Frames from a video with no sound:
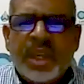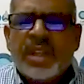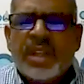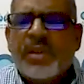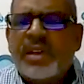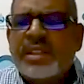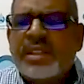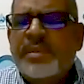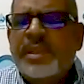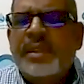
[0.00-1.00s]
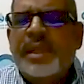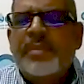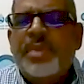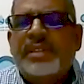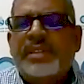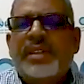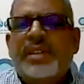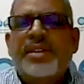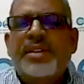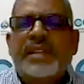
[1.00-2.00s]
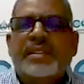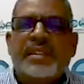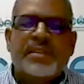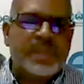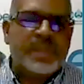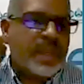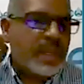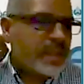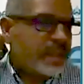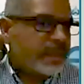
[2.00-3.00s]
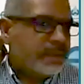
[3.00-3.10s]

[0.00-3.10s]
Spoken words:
So look at some of the impact on the contractors. We'll start there.